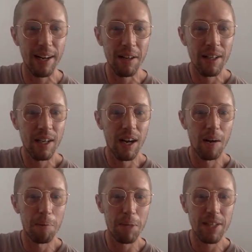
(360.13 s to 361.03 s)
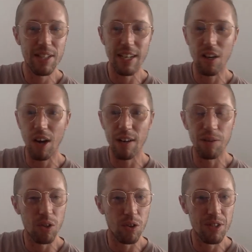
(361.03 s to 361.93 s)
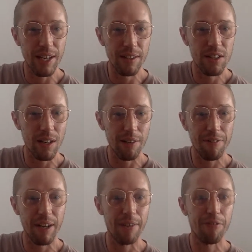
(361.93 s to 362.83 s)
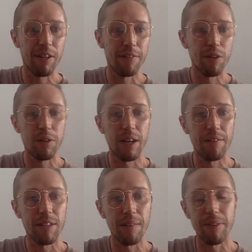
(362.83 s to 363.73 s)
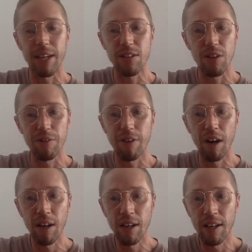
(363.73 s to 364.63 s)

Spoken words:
that. Please stick a like on the content. There's only 33 of you that have done that so far.